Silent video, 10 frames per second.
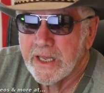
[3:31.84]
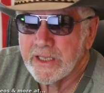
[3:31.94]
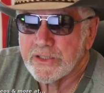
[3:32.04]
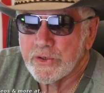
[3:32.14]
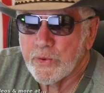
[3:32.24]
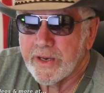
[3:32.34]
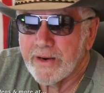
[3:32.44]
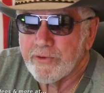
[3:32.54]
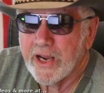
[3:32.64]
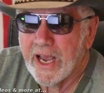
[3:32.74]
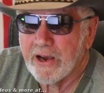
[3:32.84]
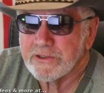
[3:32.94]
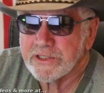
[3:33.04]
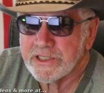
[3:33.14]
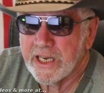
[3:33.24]
Into whatever
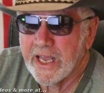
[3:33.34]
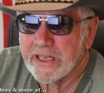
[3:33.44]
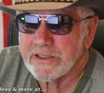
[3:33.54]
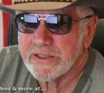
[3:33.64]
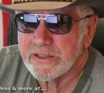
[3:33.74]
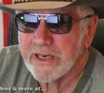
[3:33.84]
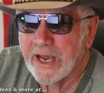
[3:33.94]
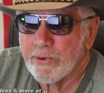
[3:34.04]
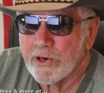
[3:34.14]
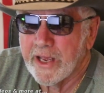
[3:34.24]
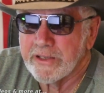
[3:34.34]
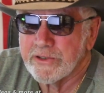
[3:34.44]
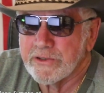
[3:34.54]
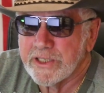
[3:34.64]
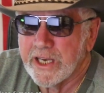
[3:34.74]
houses I enter, I will
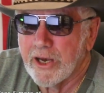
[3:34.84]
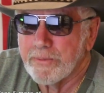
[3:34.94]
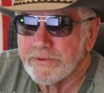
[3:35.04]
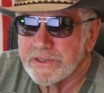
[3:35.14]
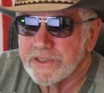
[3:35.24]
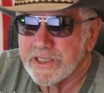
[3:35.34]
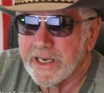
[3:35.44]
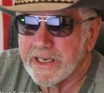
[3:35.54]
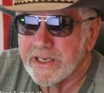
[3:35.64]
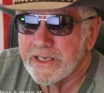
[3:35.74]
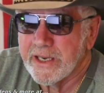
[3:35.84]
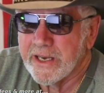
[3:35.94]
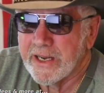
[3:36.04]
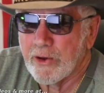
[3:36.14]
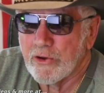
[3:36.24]
enter to help the sick,
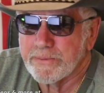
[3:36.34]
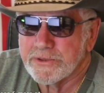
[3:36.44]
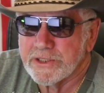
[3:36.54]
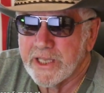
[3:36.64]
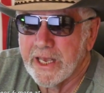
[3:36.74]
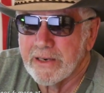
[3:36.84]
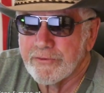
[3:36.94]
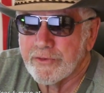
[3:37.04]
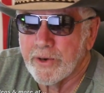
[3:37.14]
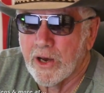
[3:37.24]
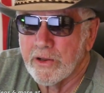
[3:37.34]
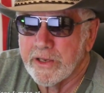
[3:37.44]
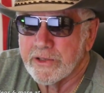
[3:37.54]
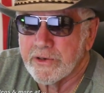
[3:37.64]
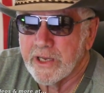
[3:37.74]
and I will abstain from all
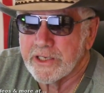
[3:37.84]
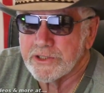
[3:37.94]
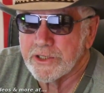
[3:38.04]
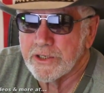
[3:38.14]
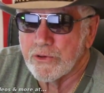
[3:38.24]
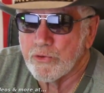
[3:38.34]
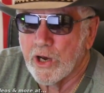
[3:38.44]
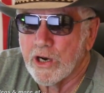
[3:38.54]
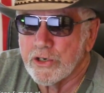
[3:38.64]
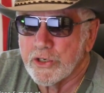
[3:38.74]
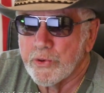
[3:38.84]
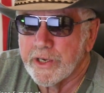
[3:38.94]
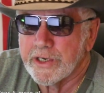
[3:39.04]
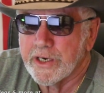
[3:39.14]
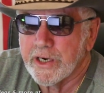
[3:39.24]
intentional
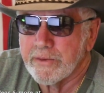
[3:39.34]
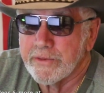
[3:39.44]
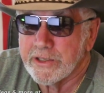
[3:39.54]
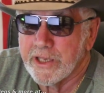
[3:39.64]
wrongdoing and harm,